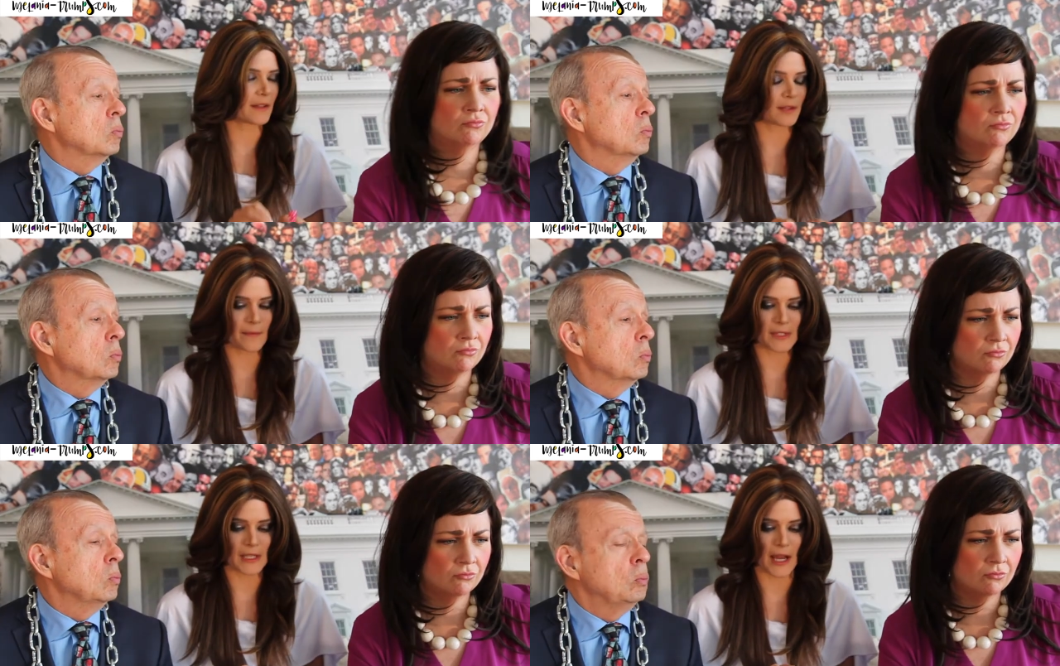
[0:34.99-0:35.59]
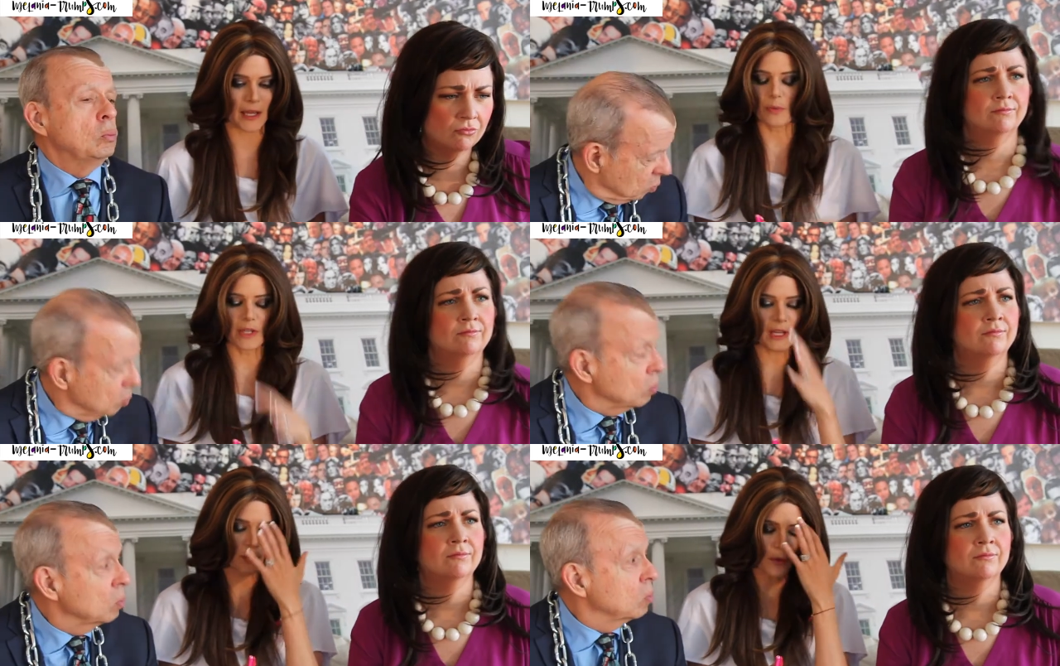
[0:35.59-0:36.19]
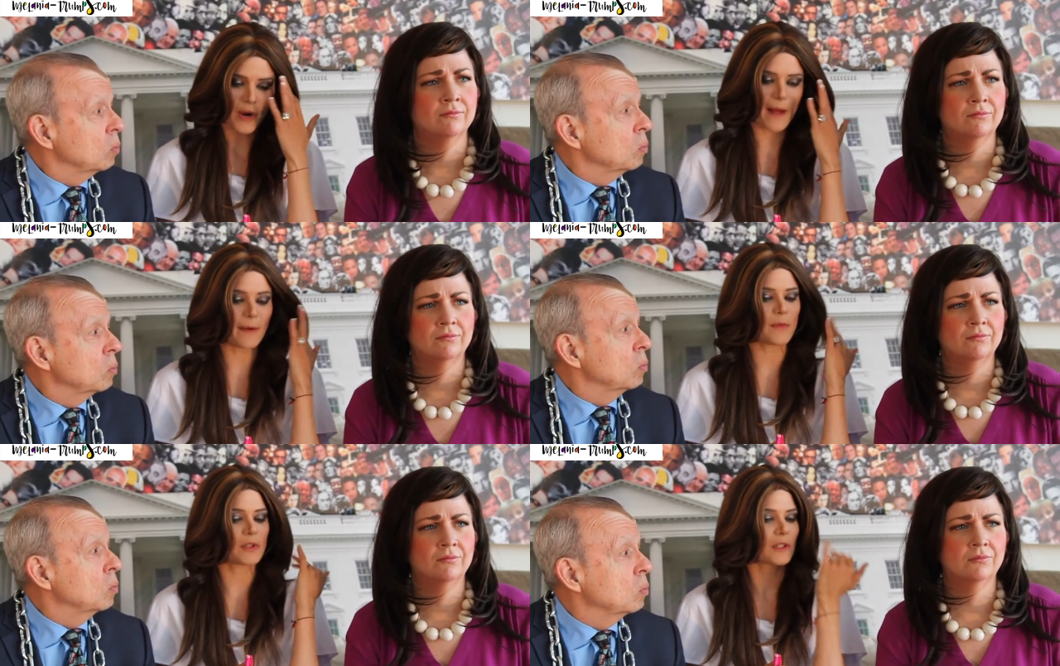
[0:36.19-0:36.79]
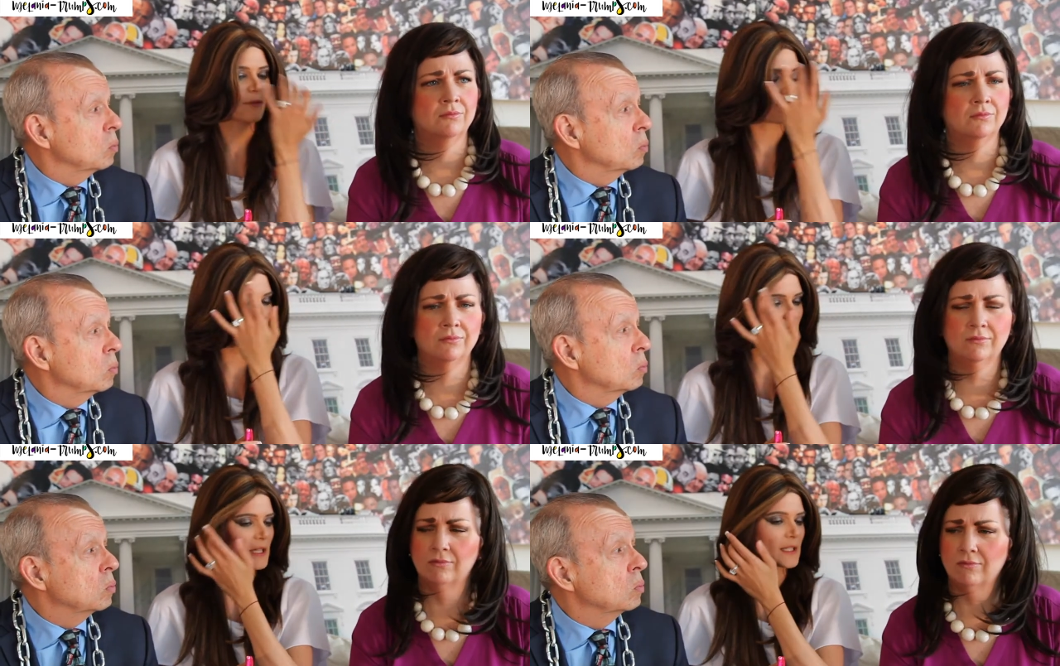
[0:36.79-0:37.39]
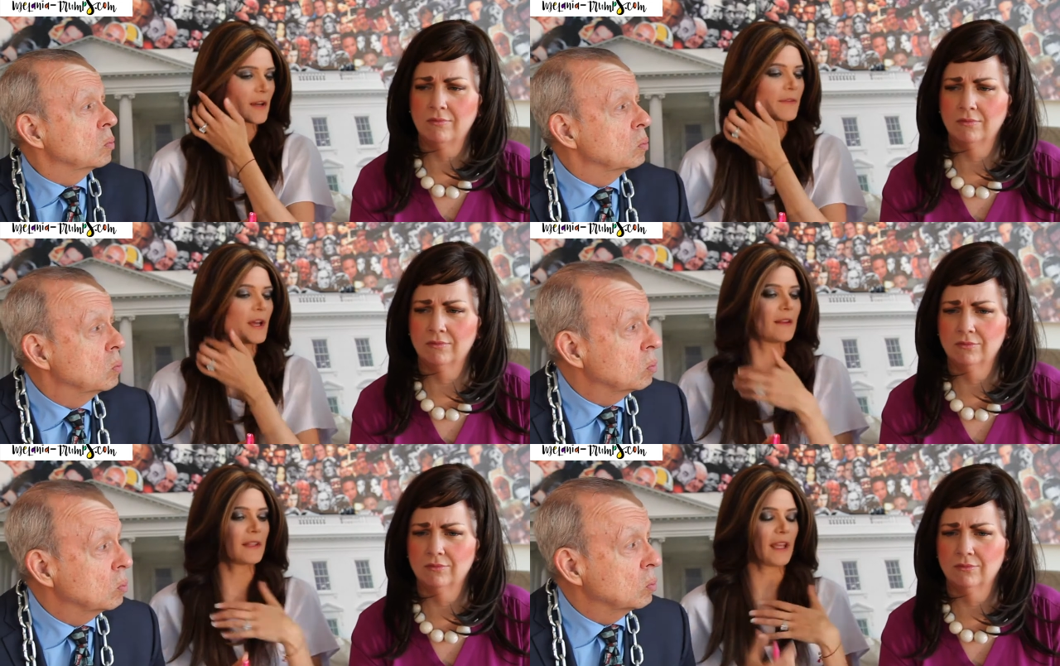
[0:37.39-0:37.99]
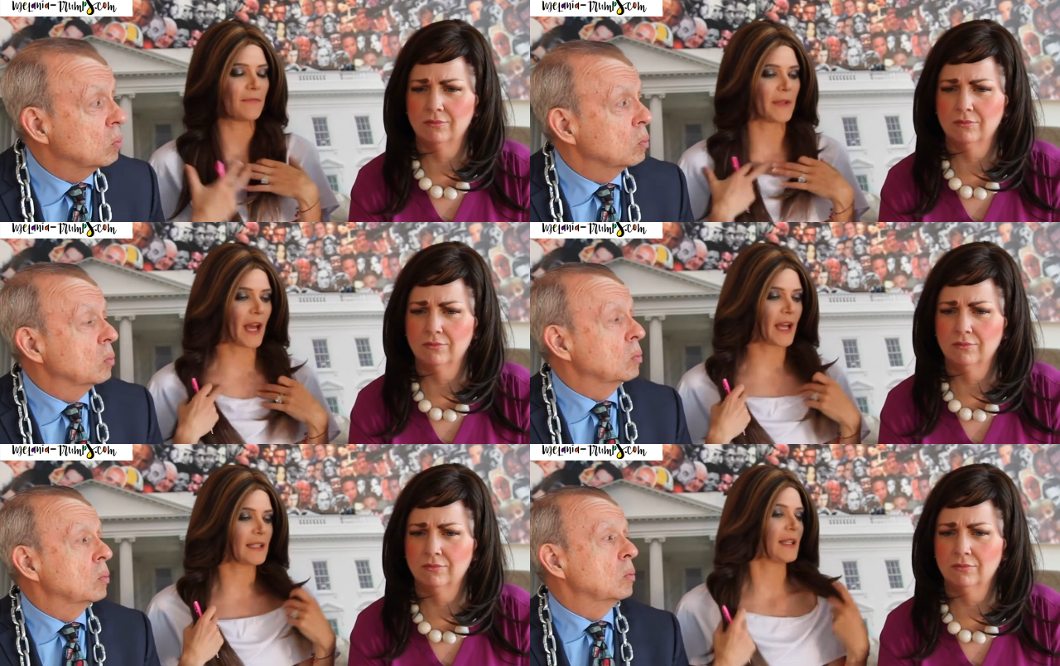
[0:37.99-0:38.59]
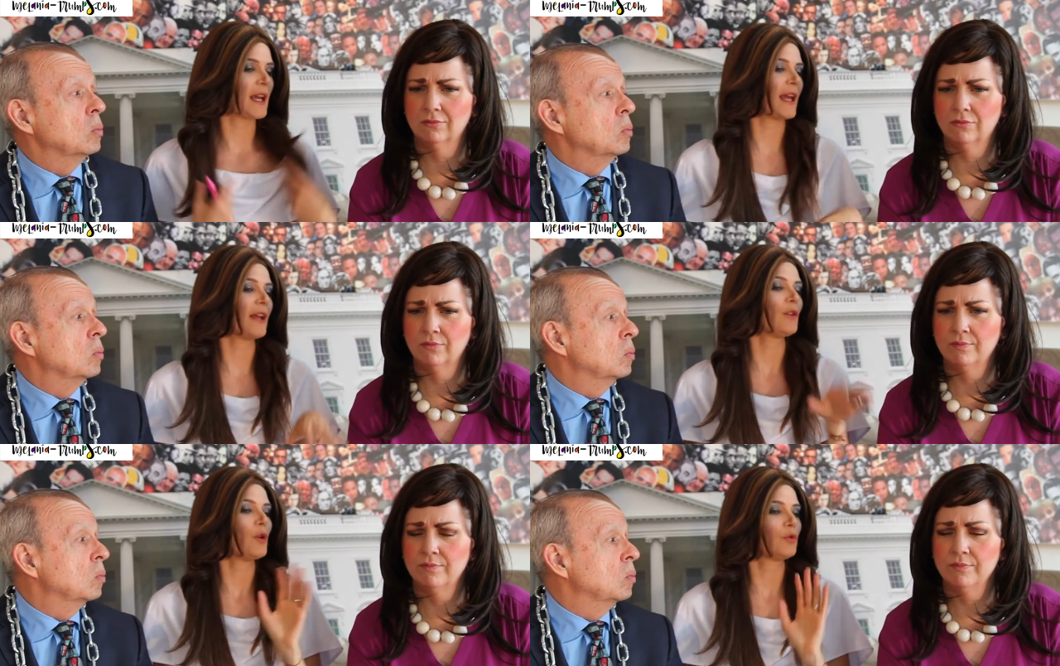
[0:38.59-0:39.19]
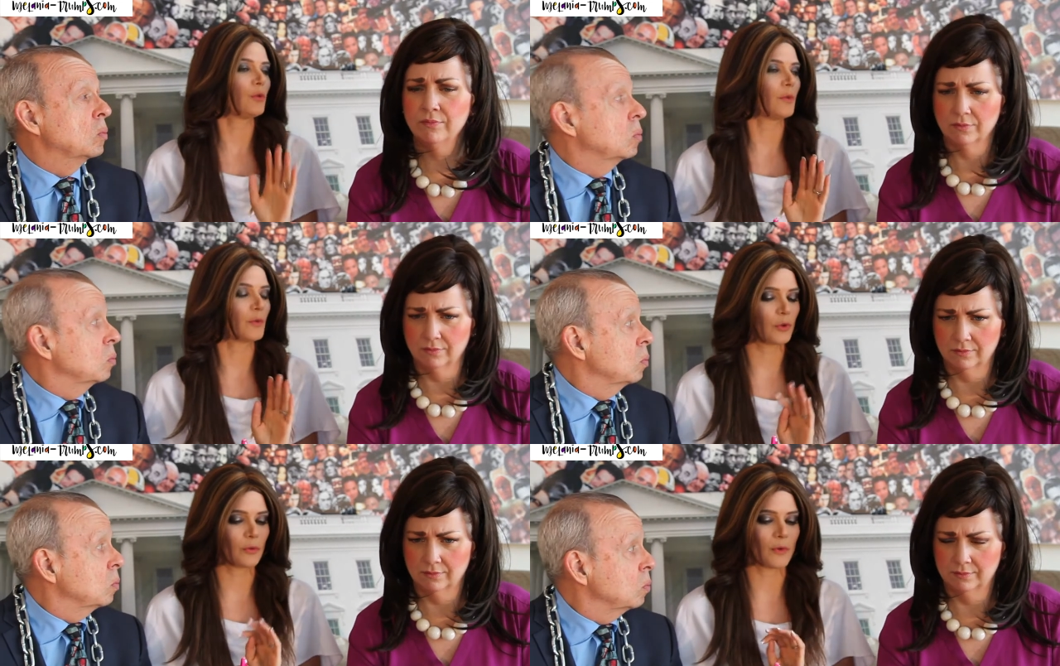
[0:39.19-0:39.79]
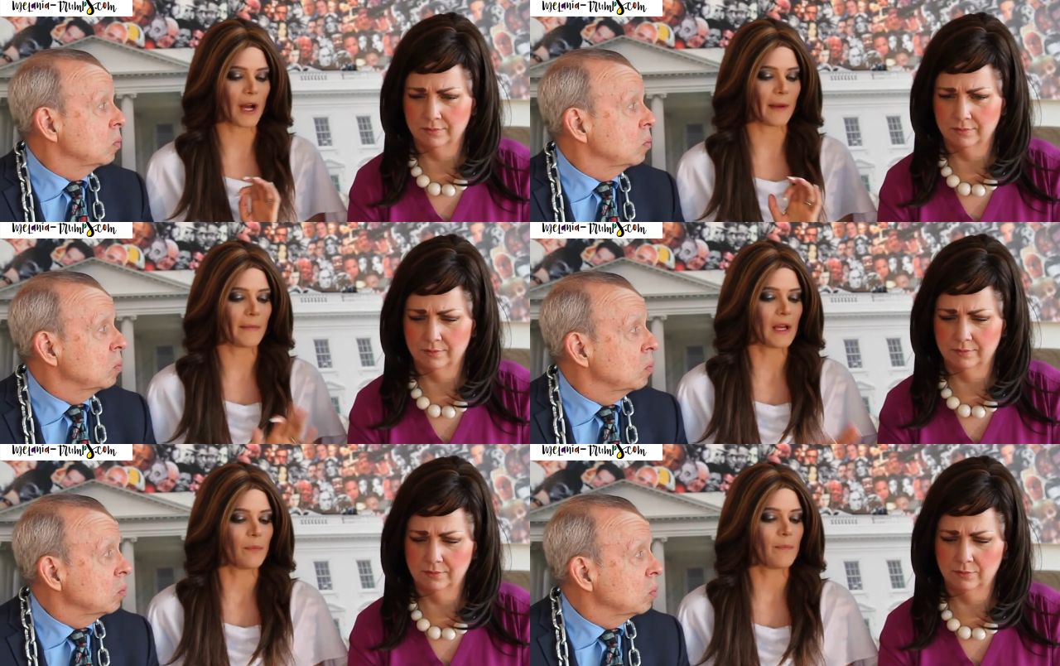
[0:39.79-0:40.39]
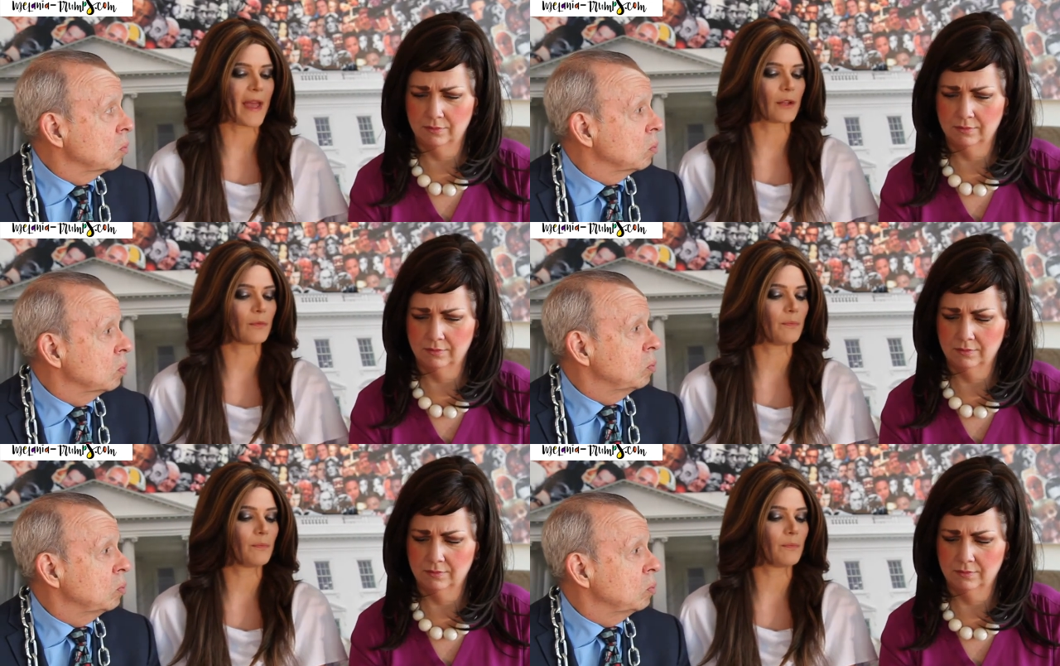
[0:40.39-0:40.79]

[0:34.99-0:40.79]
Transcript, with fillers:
Speaker 1: Trumps and I, we had no problem using the forces of the F B I, C I A to, to um, make